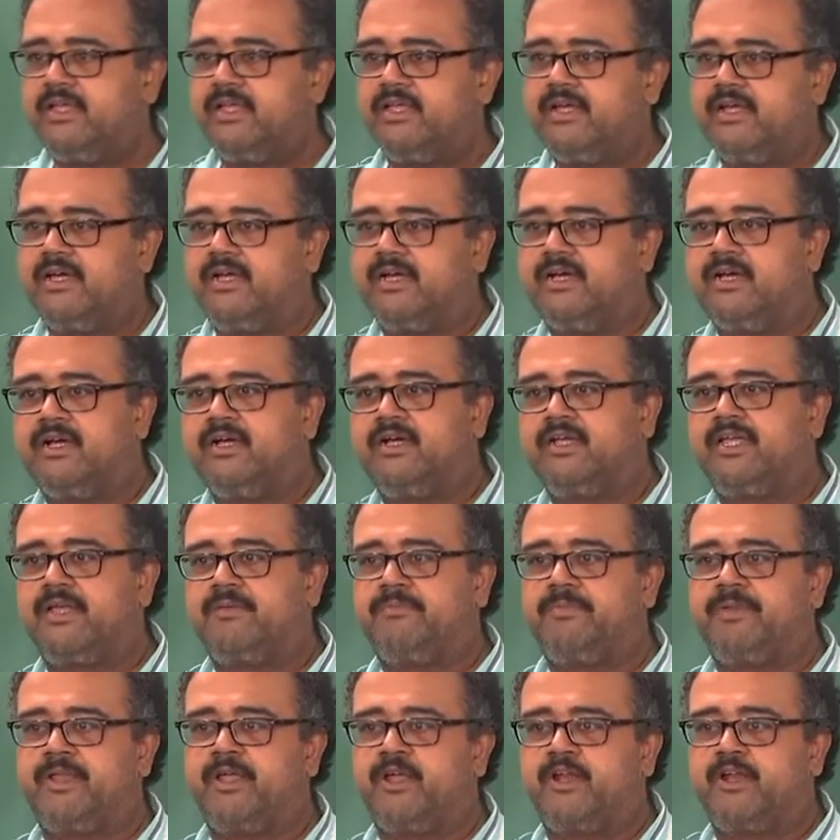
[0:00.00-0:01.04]
a
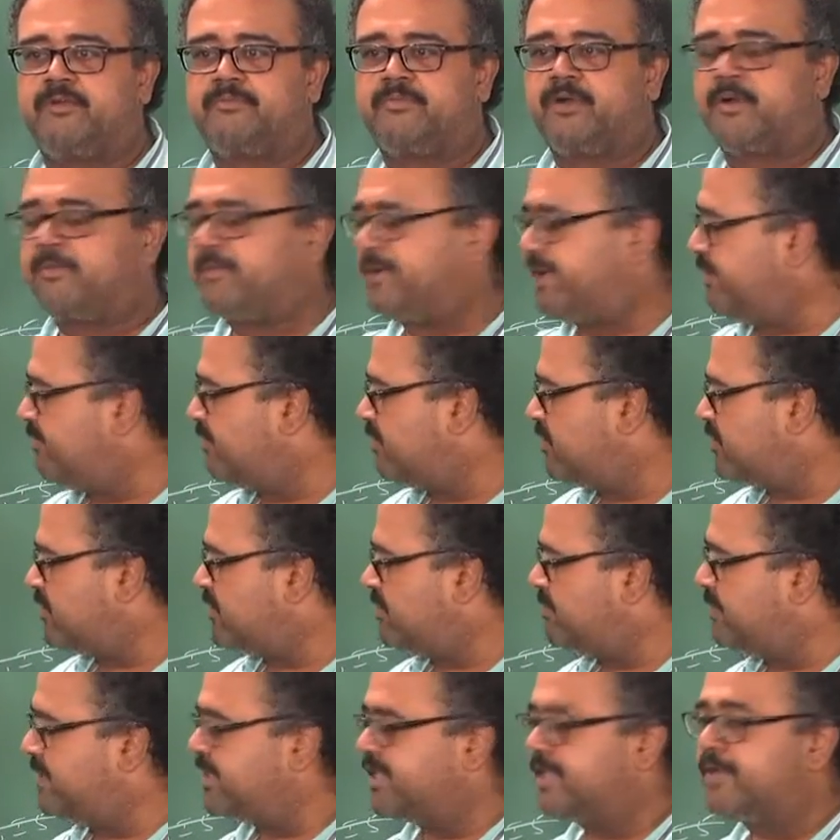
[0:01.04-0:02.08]
priori property for
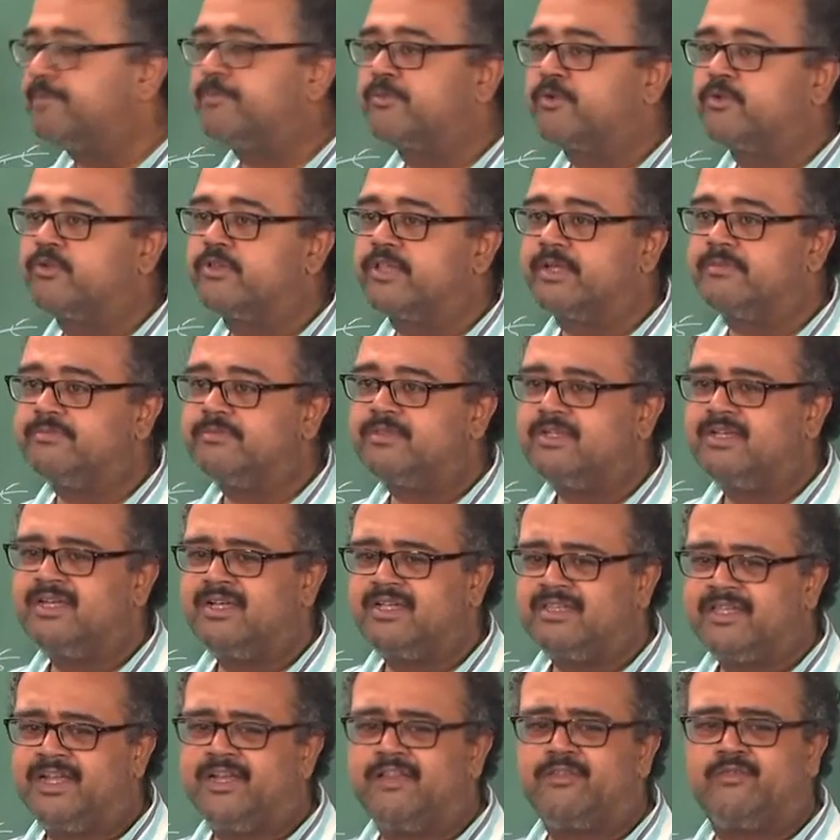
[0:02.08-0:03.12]
them and then prune them.
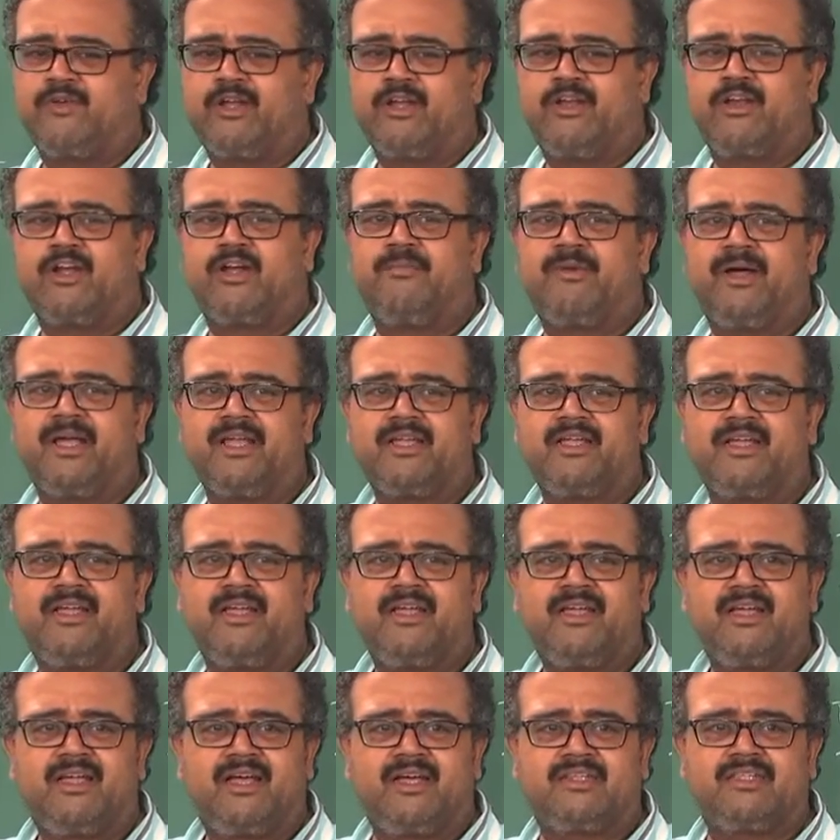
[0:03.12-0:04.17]
That is one drawback.
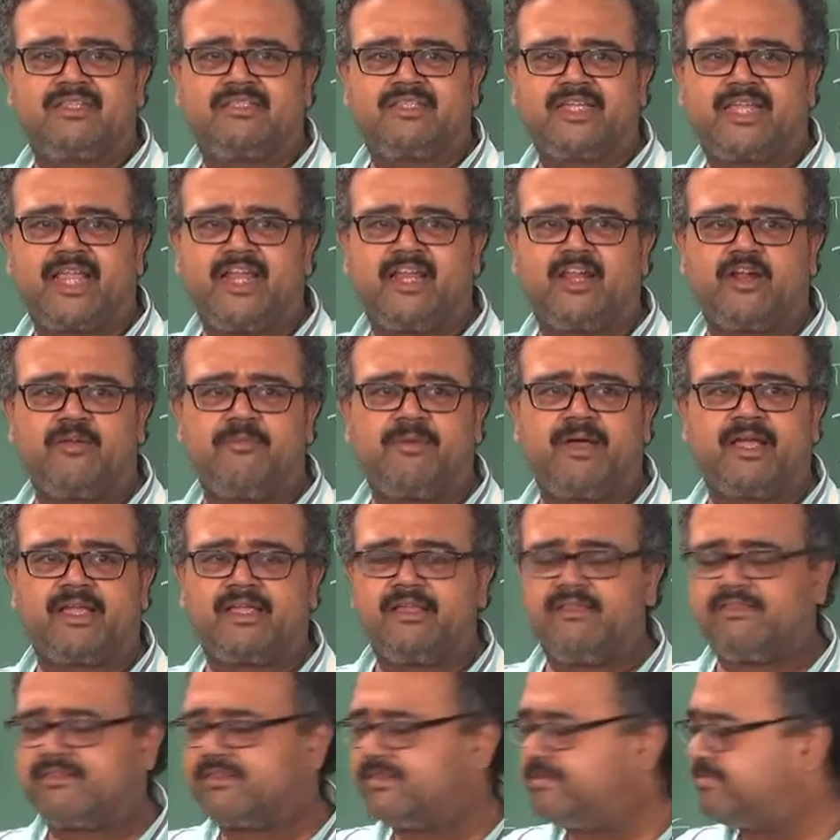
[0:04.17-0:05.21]
And the second drawback
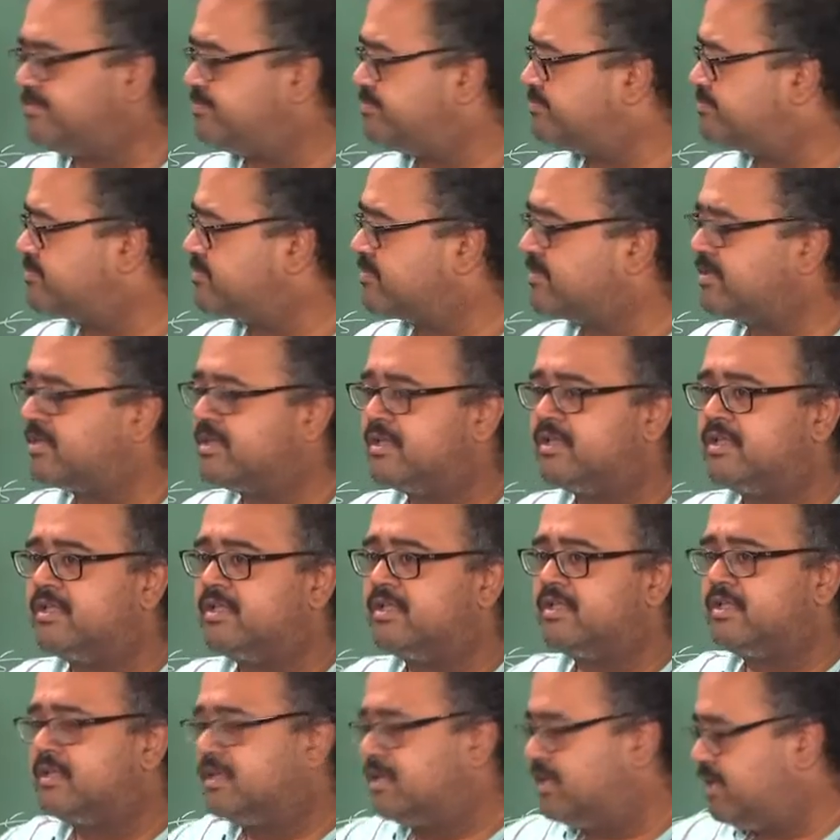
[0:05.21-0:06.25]
is
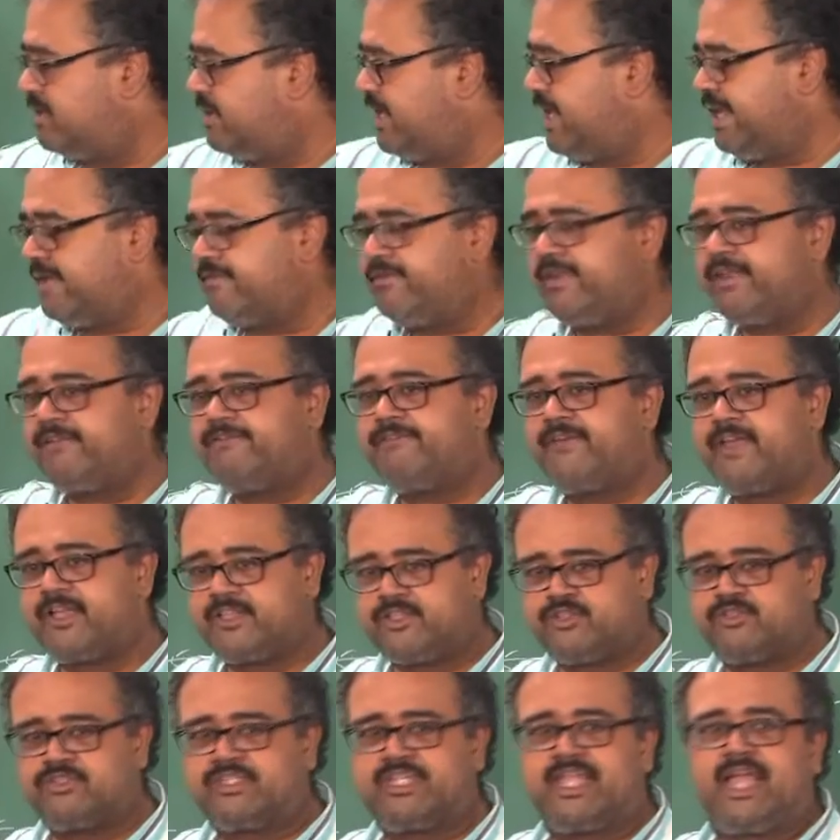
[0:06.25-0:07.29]
in every phase
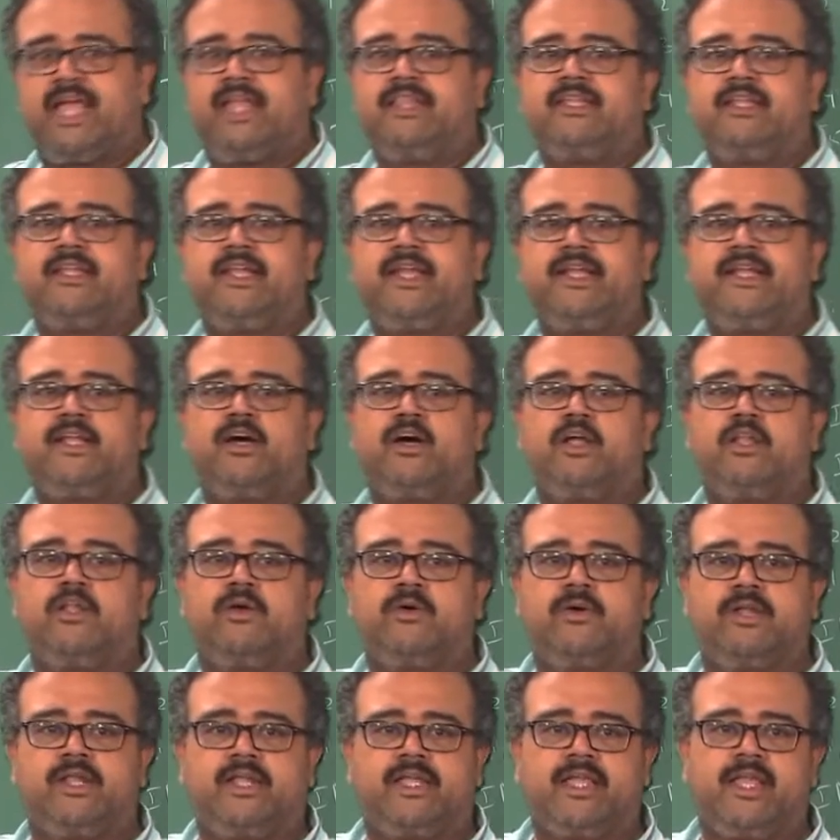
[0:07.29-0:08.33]
you scan the data all
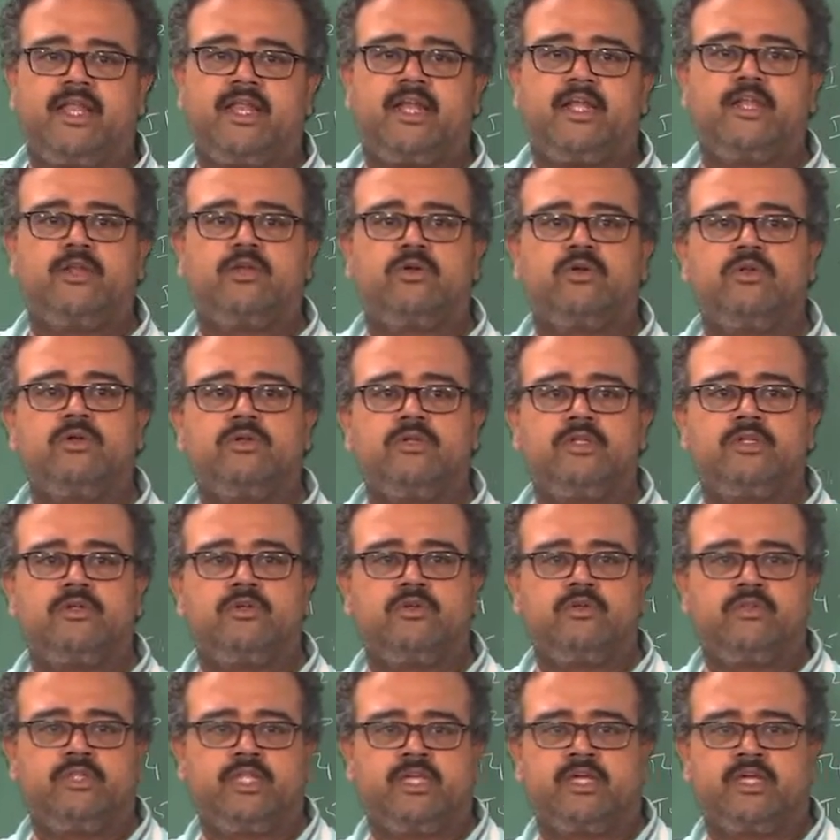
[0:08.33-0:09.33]
over again and you do the